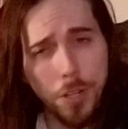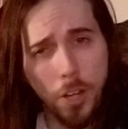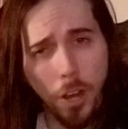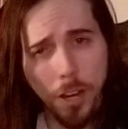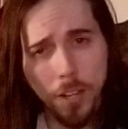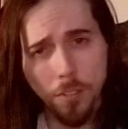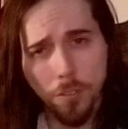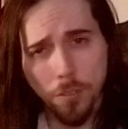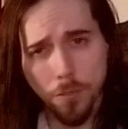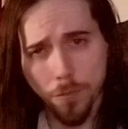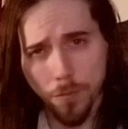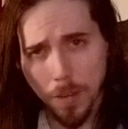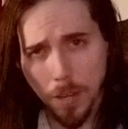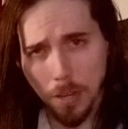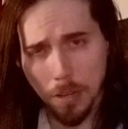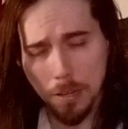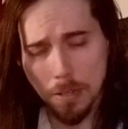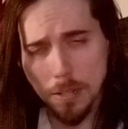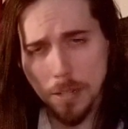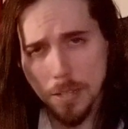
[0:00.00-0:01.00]
kinds of
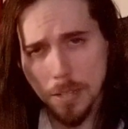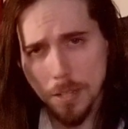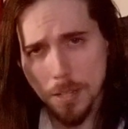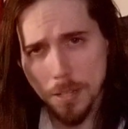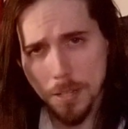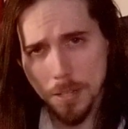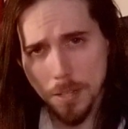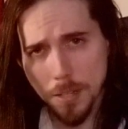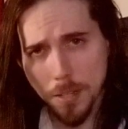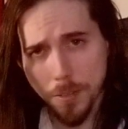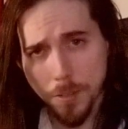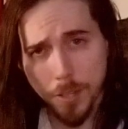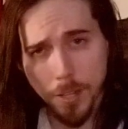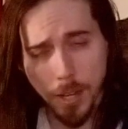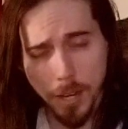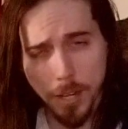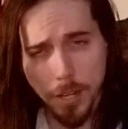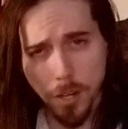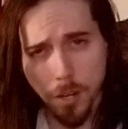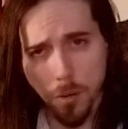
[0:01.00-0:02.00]
Vel. The
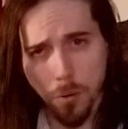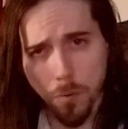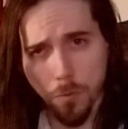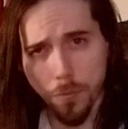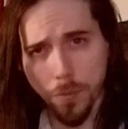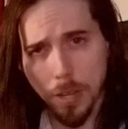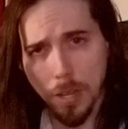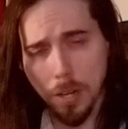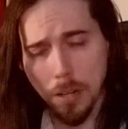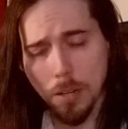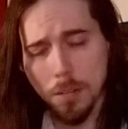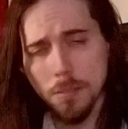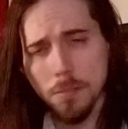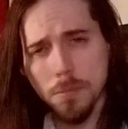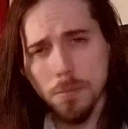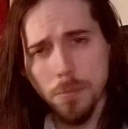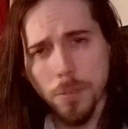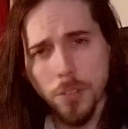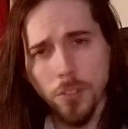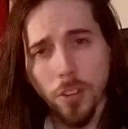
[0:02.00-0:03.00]
Ao Vel,
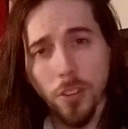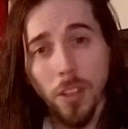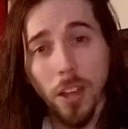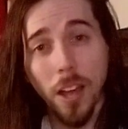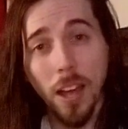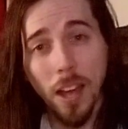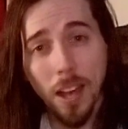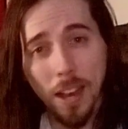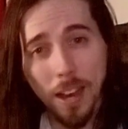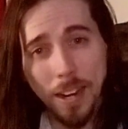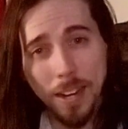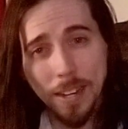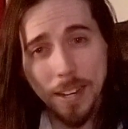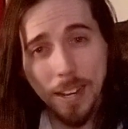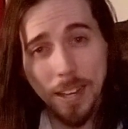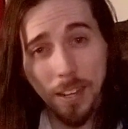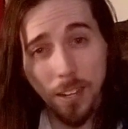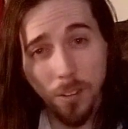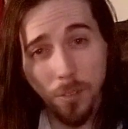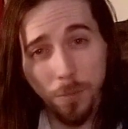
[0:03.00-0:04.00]
which are the high
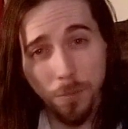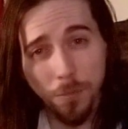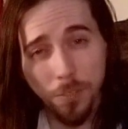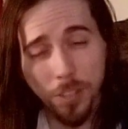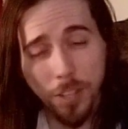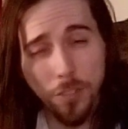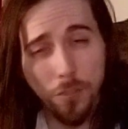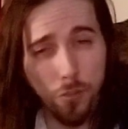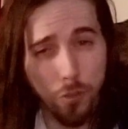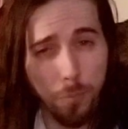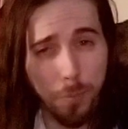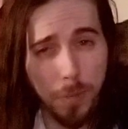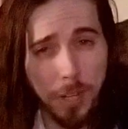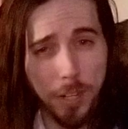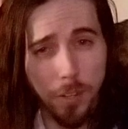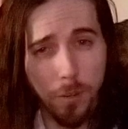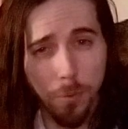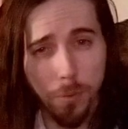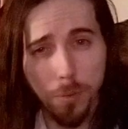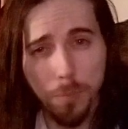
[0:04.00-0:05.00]
elves, as you may
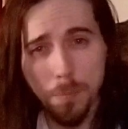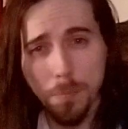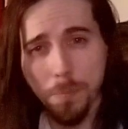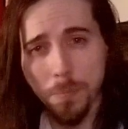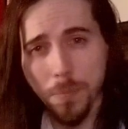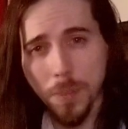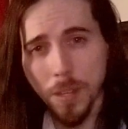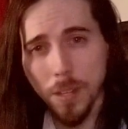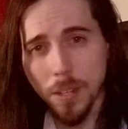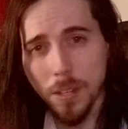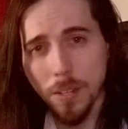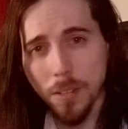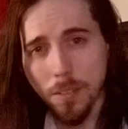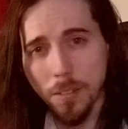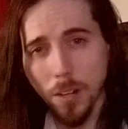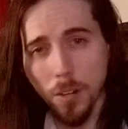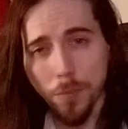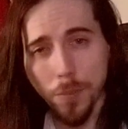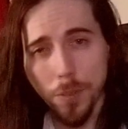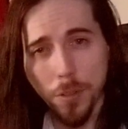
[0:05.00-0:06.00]
know them. They
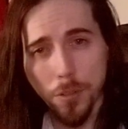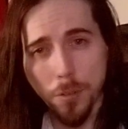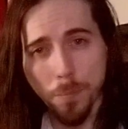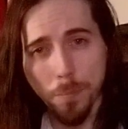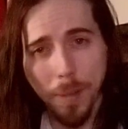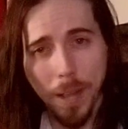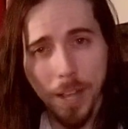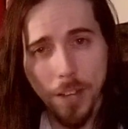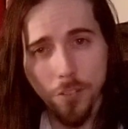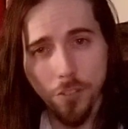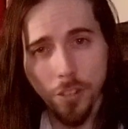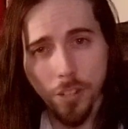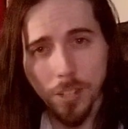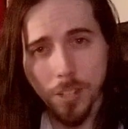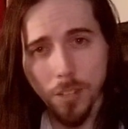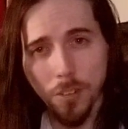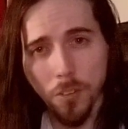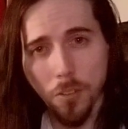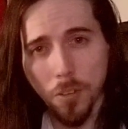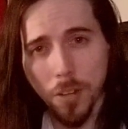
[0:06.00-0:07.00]
delve into magic
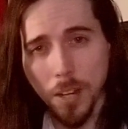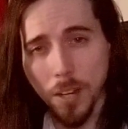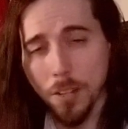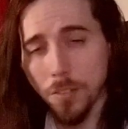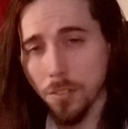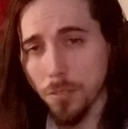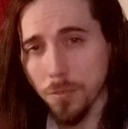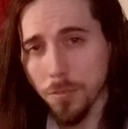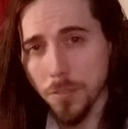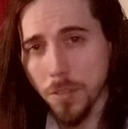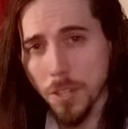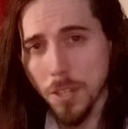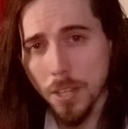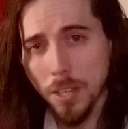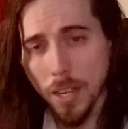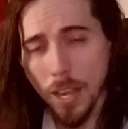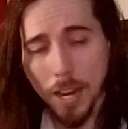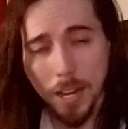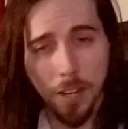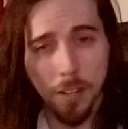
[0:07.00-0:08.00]
and all kinds of
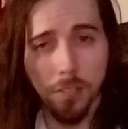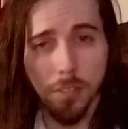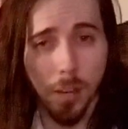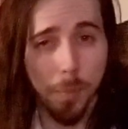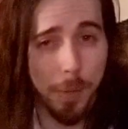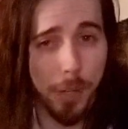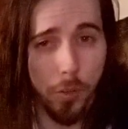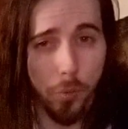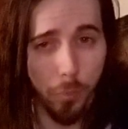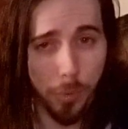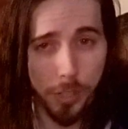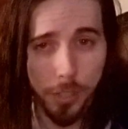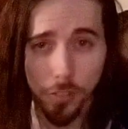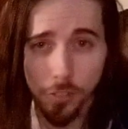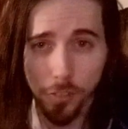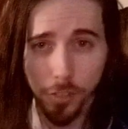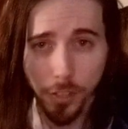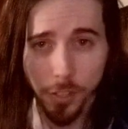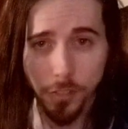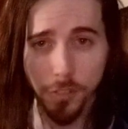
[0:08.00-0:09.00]
academic
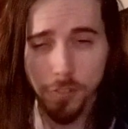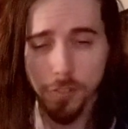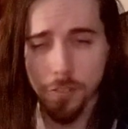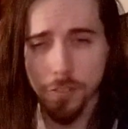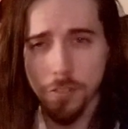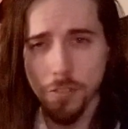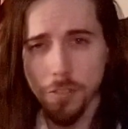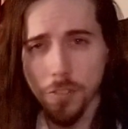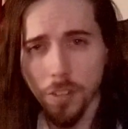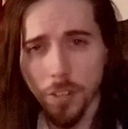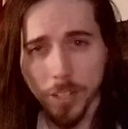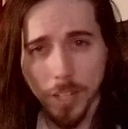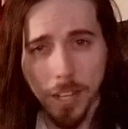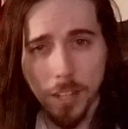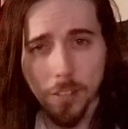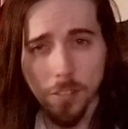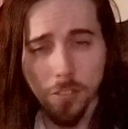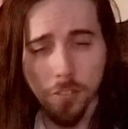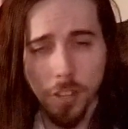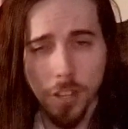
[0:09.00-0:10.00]
research,
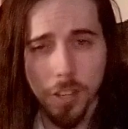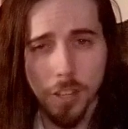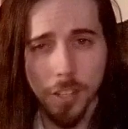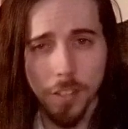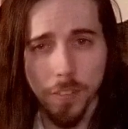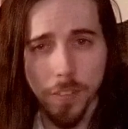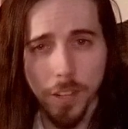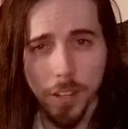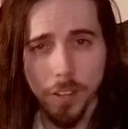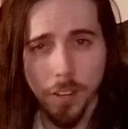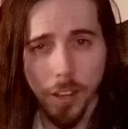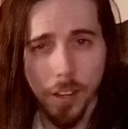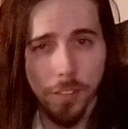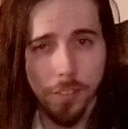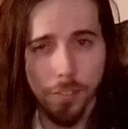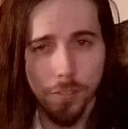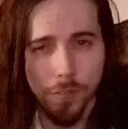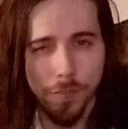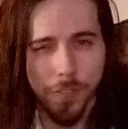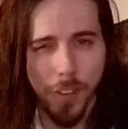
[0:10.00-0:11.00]
again staying in their
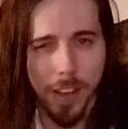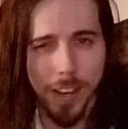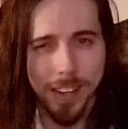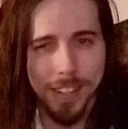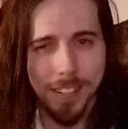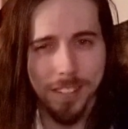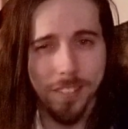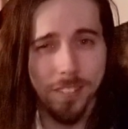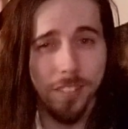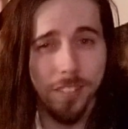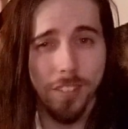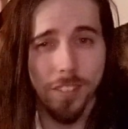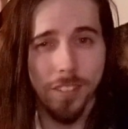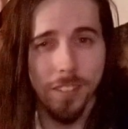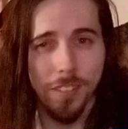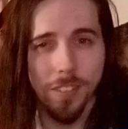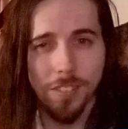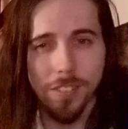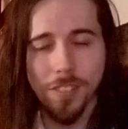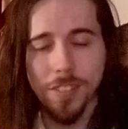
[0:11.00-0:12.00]
nice, fine
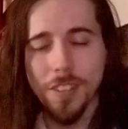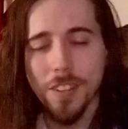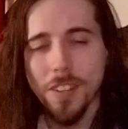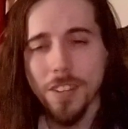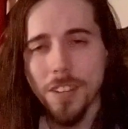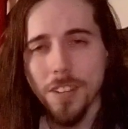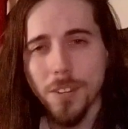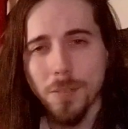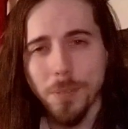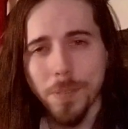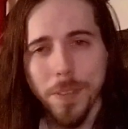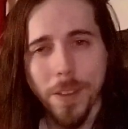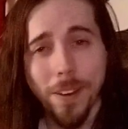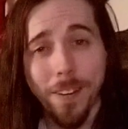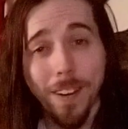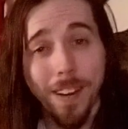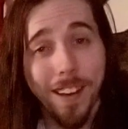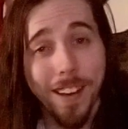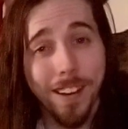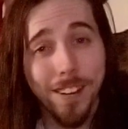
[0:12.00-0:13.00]
cities with their
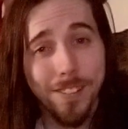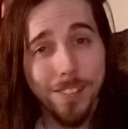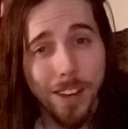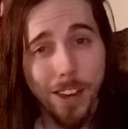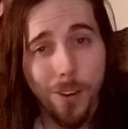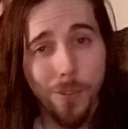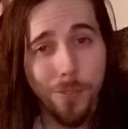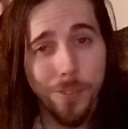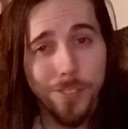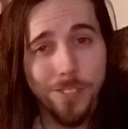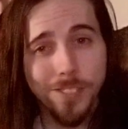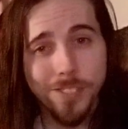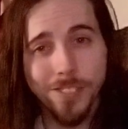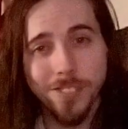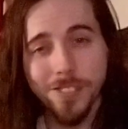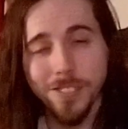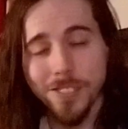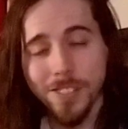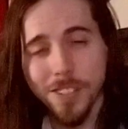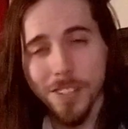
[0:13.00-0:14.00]
high
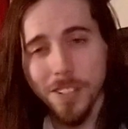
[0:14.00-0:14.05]
towers.